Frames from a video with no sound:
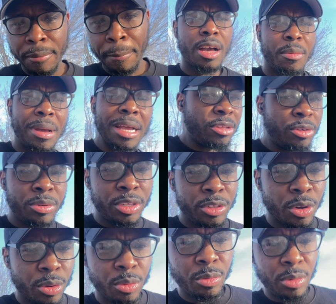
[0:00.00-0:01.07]
I don't really
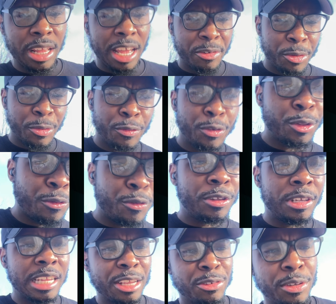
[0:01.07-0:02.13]
know. When I review the
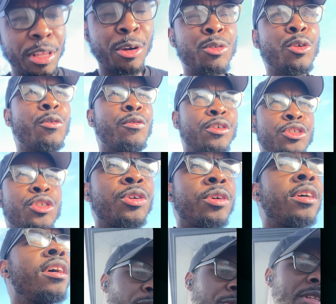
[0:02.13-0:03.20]
footage, that's when I'll know for sure.
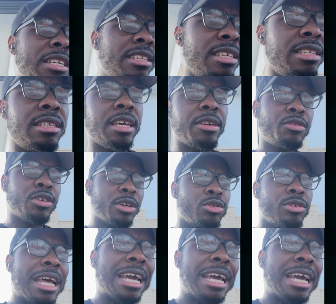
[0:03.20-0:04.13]
Hopefully, this gives you a good